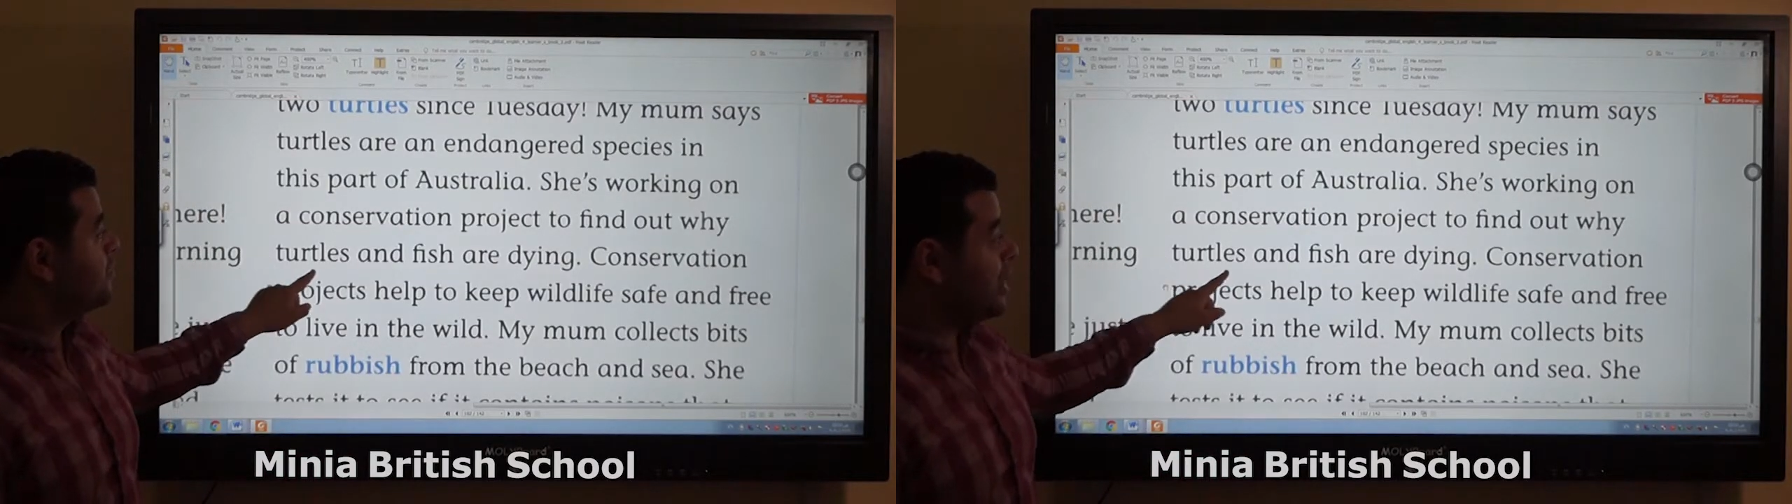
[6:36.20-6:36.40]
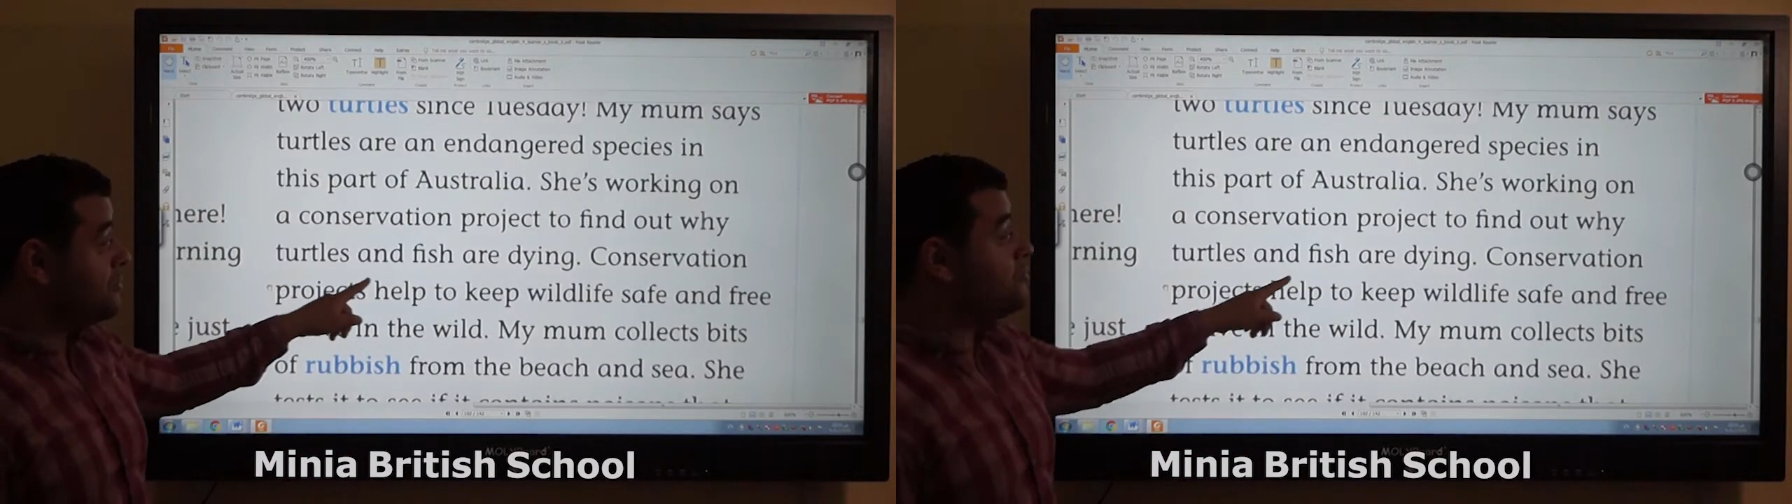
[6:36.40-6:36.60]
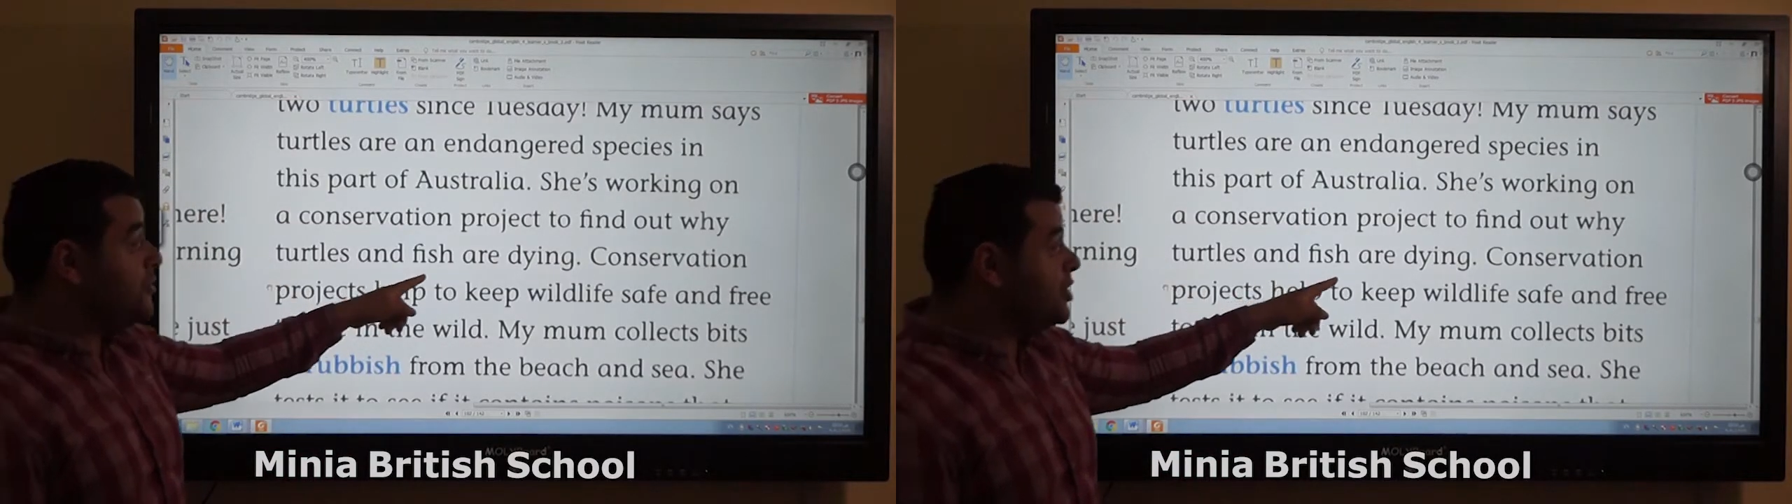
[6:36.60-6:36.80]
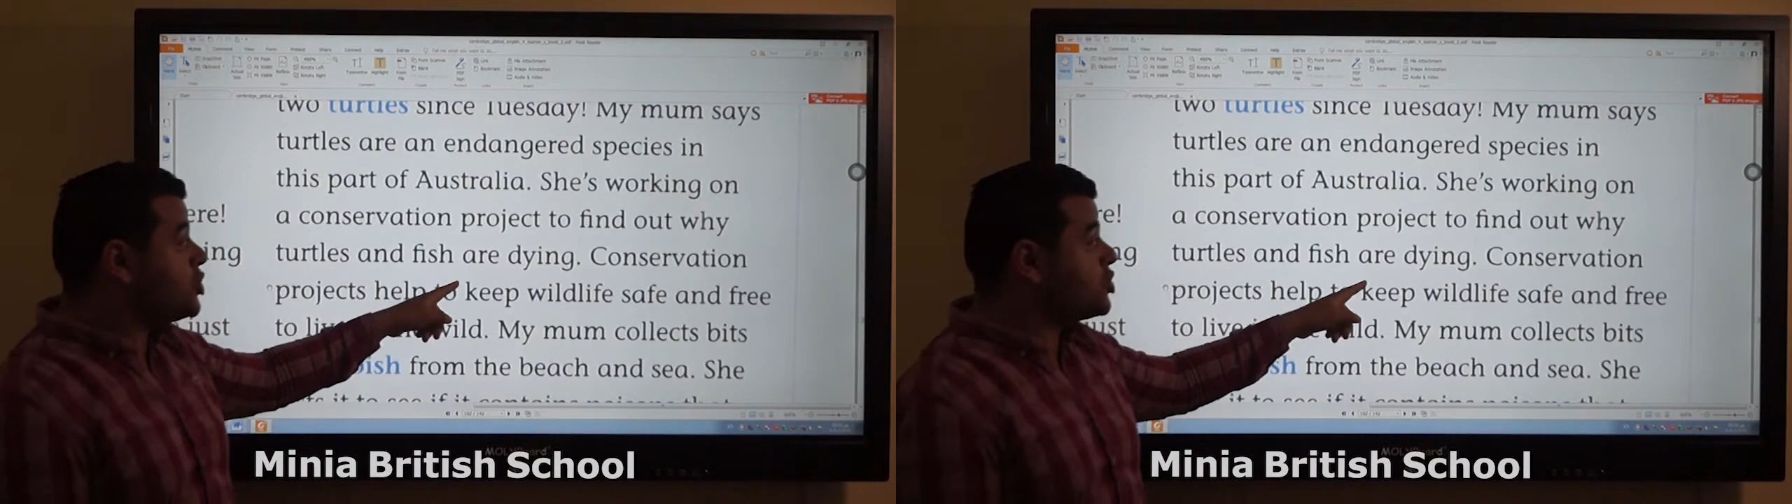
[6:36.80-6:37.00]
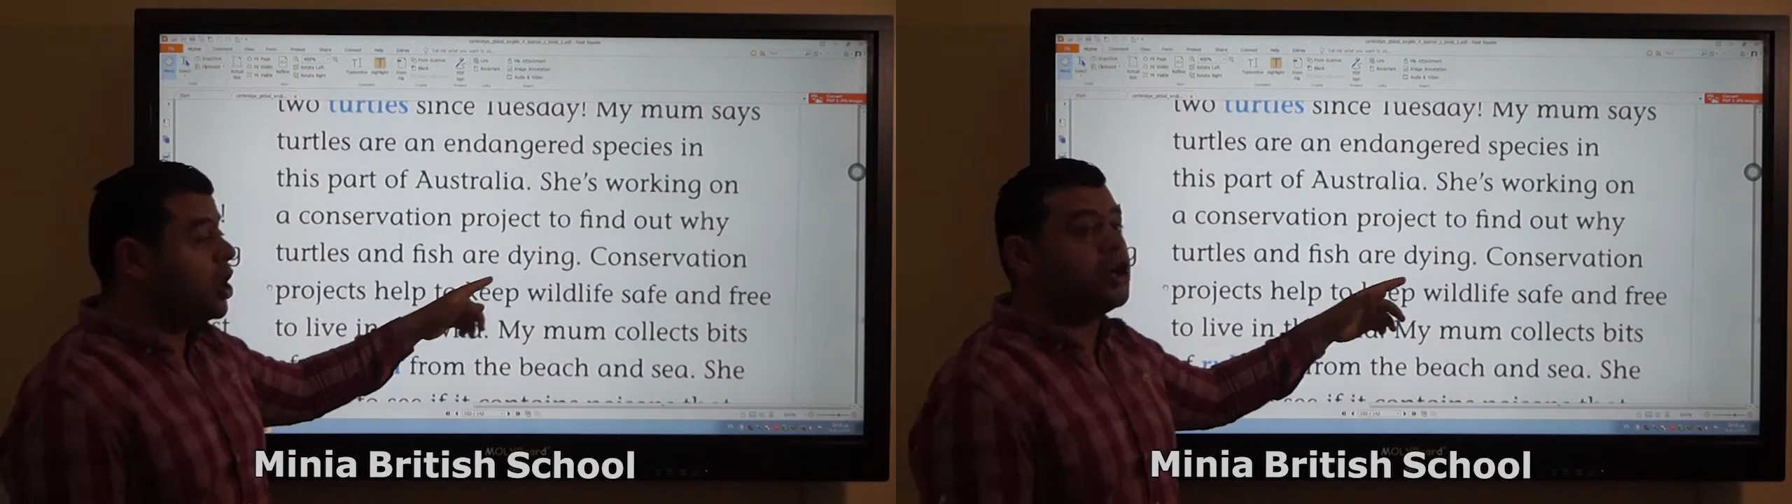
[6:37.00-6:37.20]
and
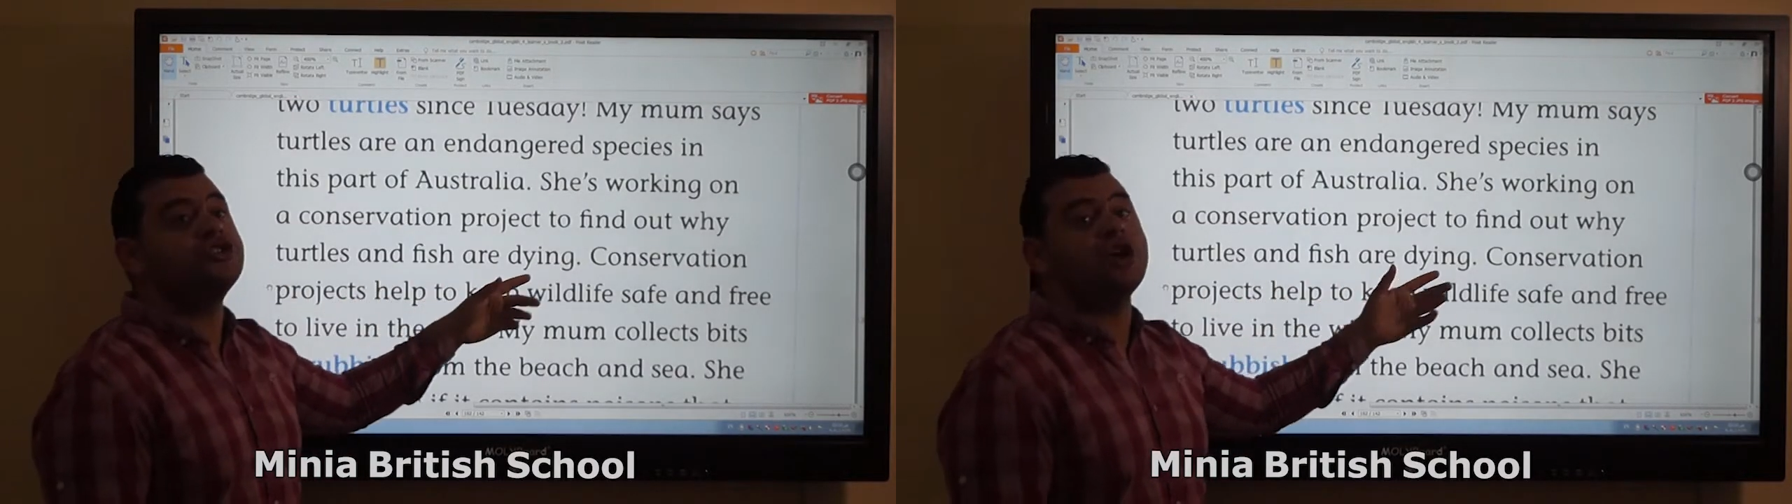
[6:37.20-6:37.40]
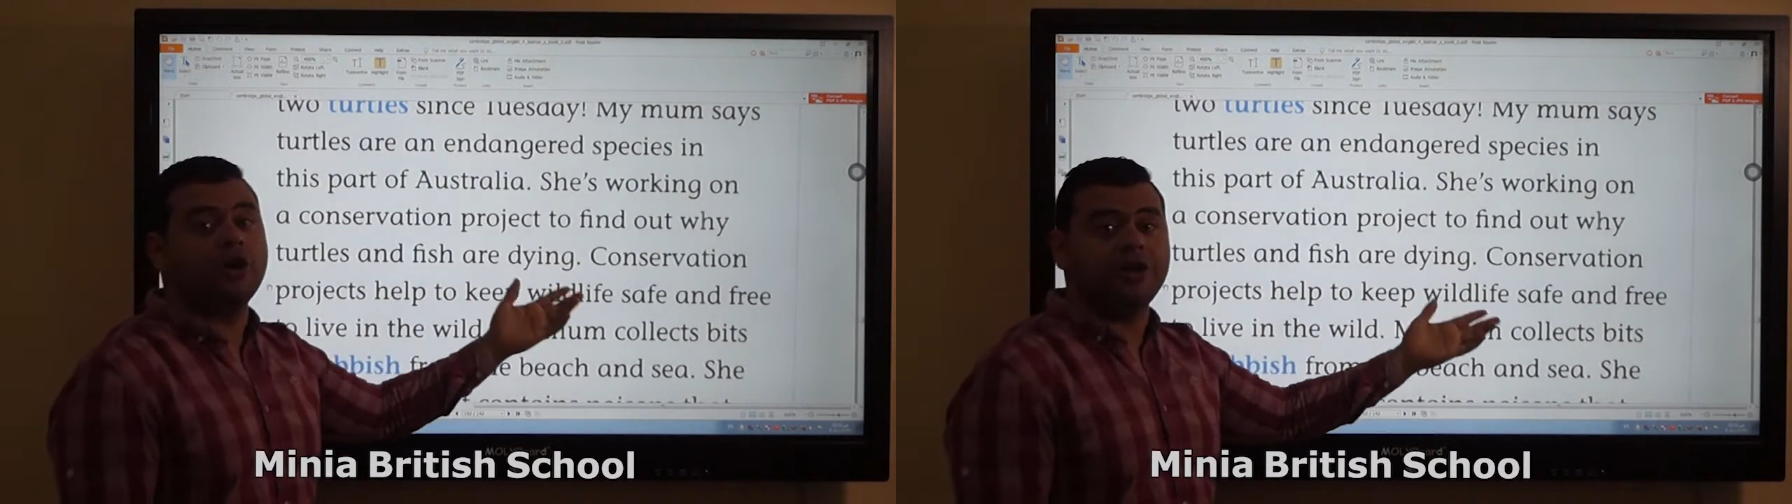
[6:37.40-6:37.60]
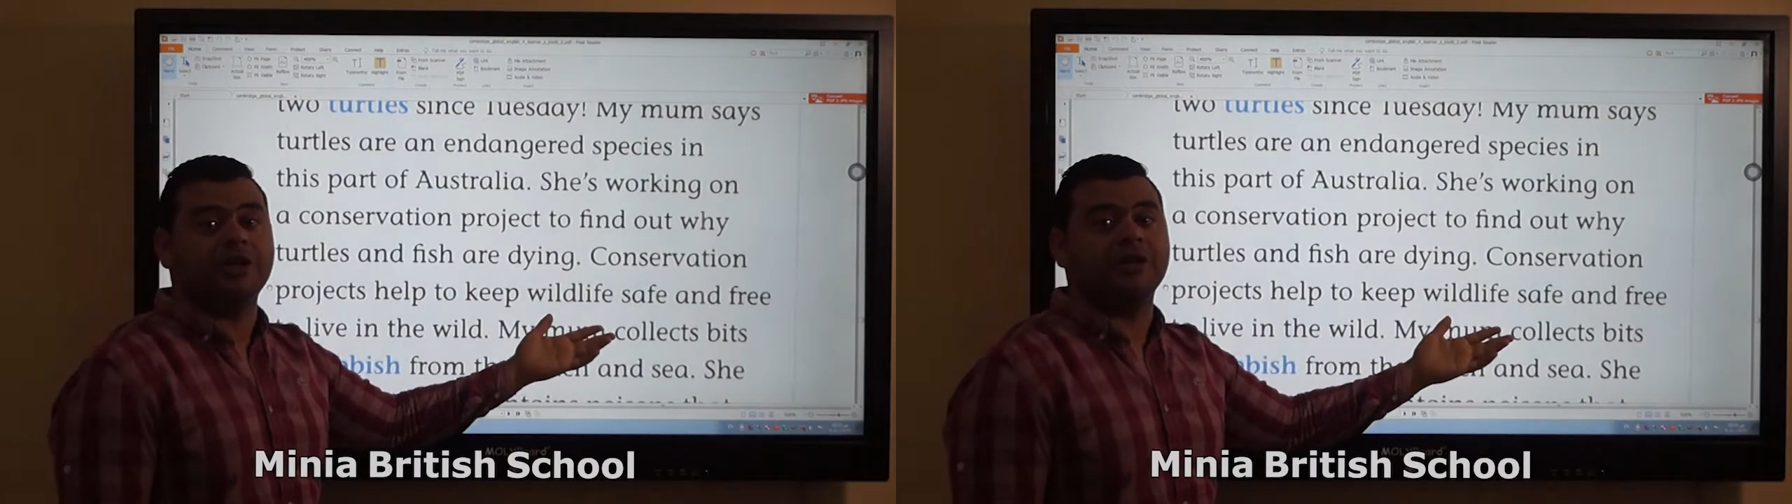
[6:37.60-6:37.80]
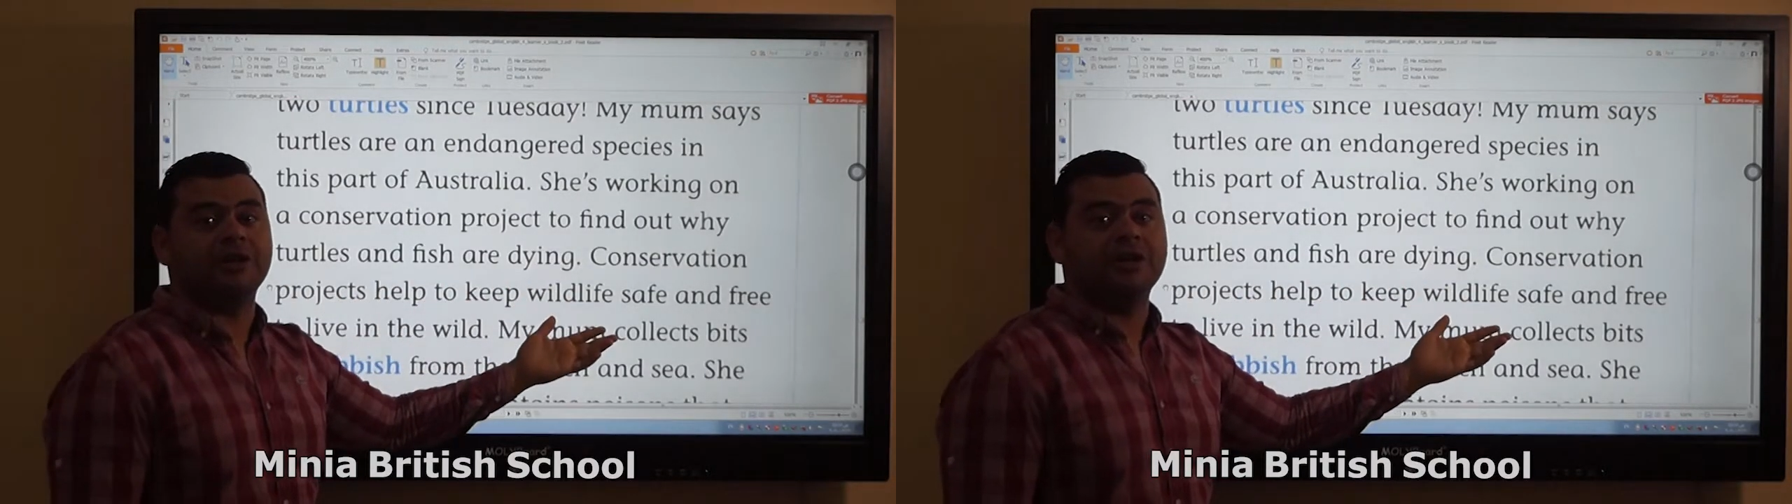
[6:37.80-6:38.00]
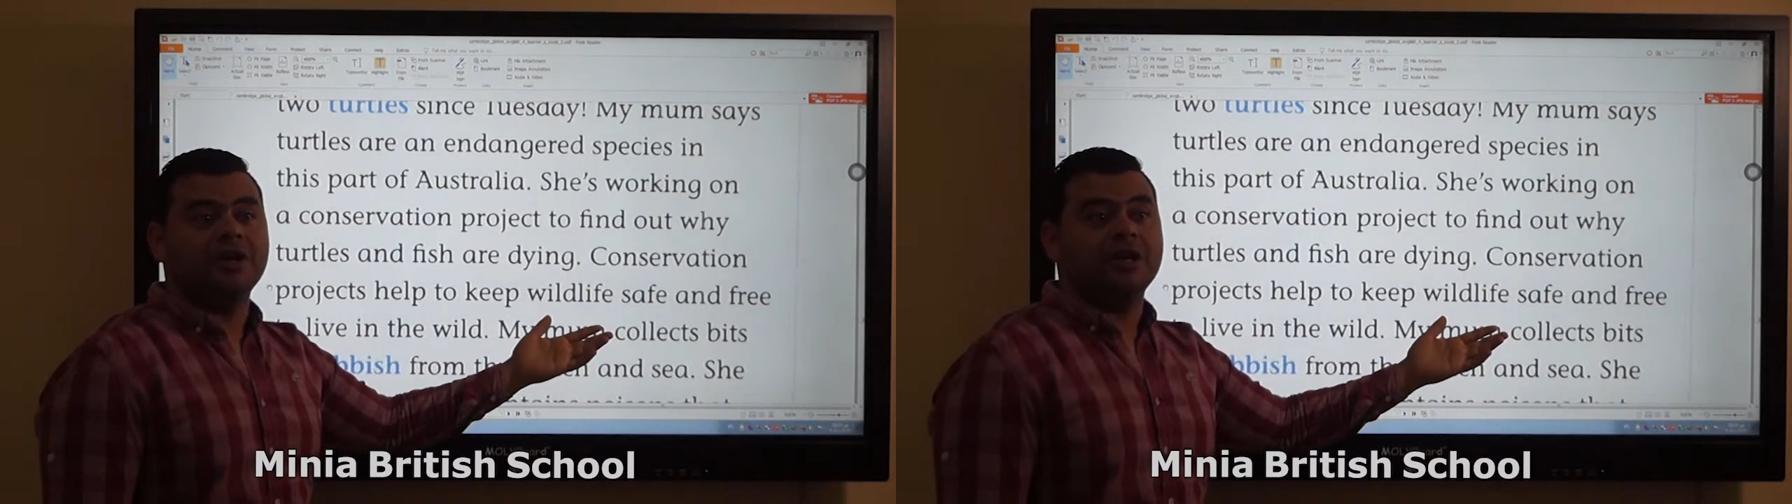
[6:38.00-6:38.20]
fish are
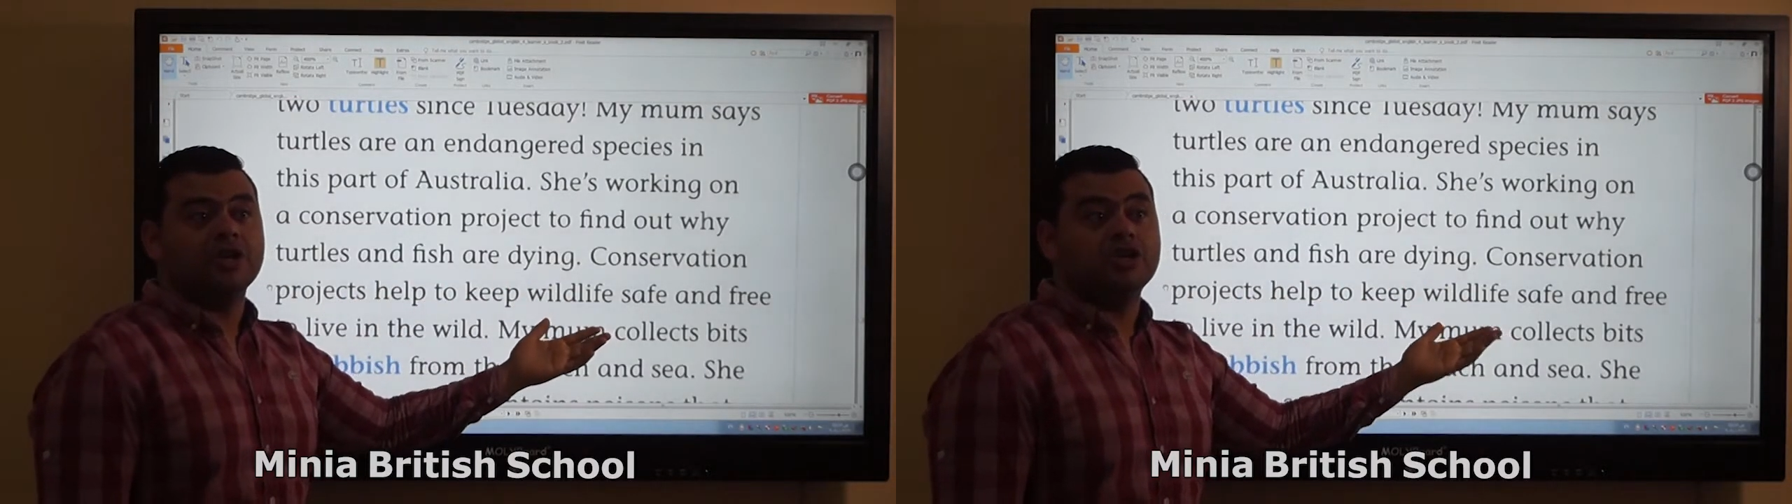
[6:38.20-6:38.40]
dying.